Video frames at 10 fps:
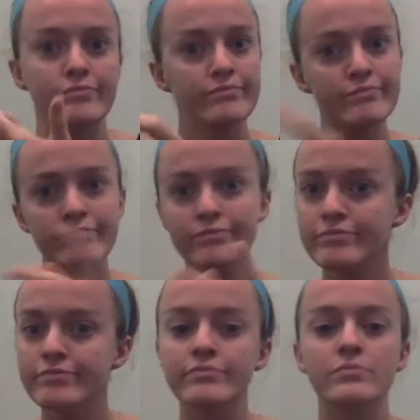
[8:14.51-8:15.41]
Even if
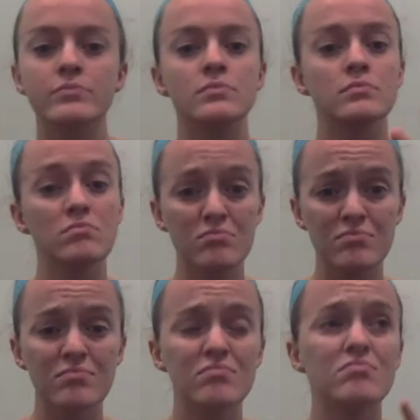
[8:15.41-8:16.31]
these are things
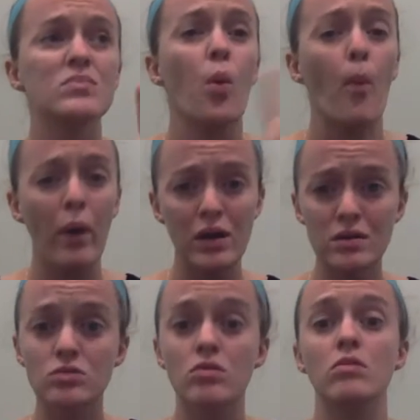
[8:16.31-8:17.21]
that you haven't
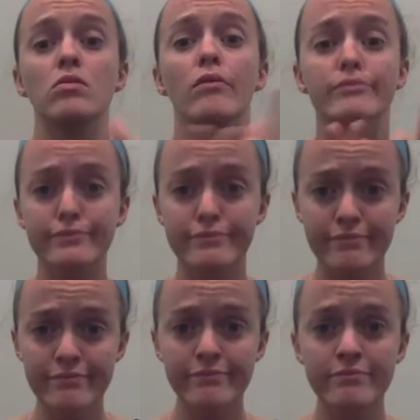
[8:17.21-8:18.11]
considered in your life,
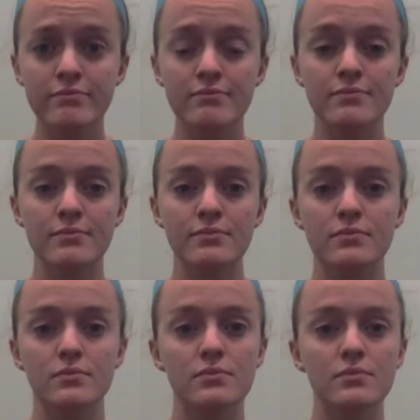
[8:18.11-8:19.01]
these are things
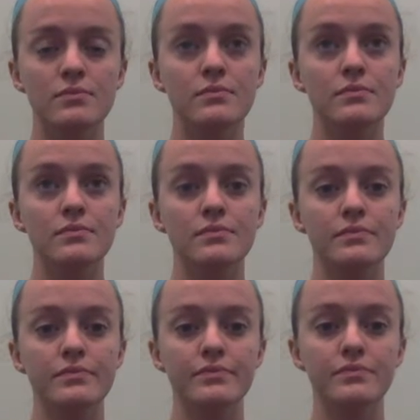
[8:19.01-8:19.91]
that will
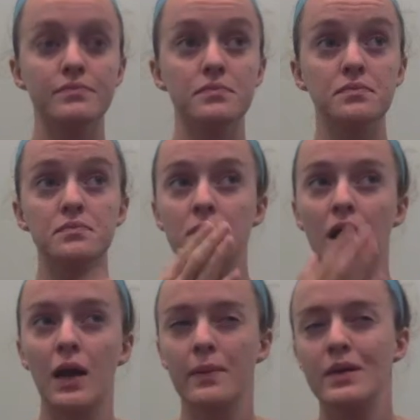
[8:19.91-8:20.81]
affect your life in a
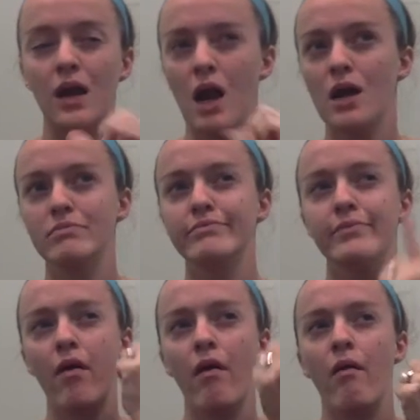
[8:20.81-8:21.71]
very serious
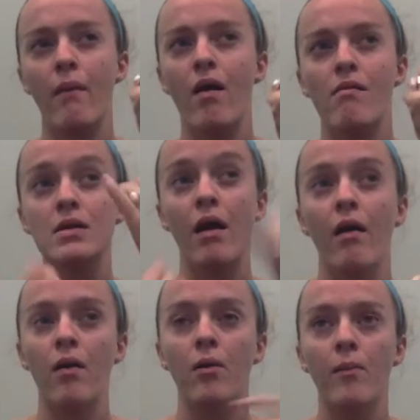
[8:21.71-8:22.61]
way
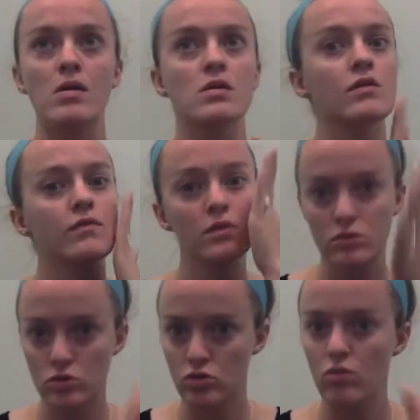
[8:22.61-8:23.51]
at some
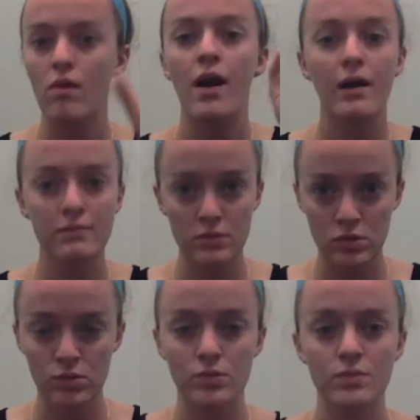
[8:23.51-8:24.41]
point. So these
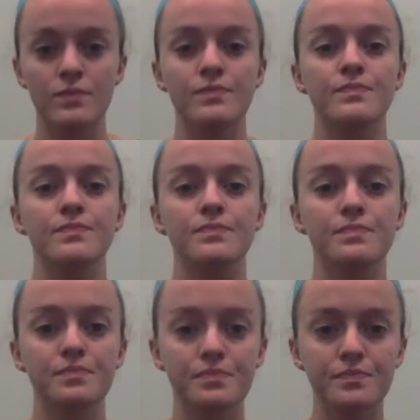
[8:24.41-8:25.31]
are all
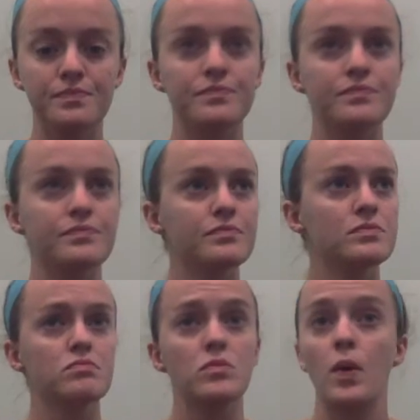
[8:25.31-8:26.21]
considerations that go through
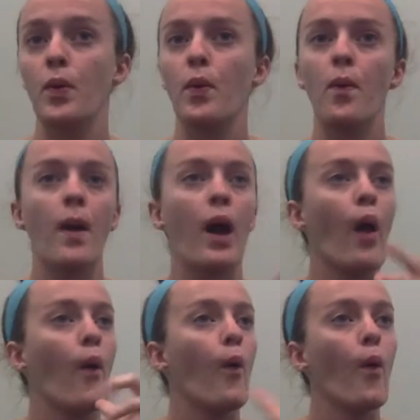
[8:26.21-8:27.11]
every American,
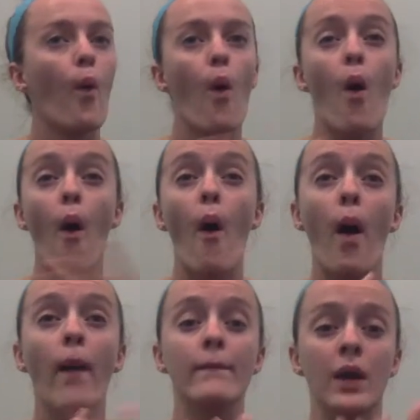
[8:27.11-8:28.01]
every Arkansan,
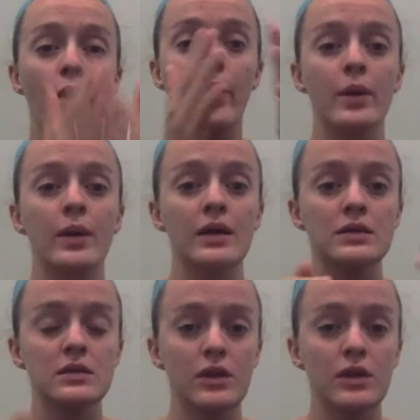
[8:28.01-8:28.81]
and every person